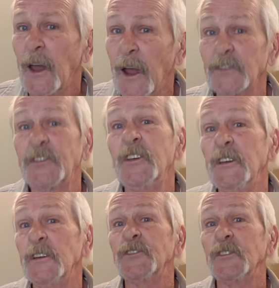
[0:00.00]
as
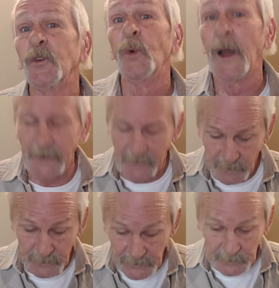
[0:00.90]
he is in the writing
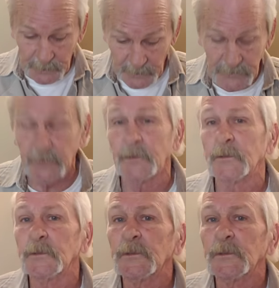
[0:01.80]
of this epistle.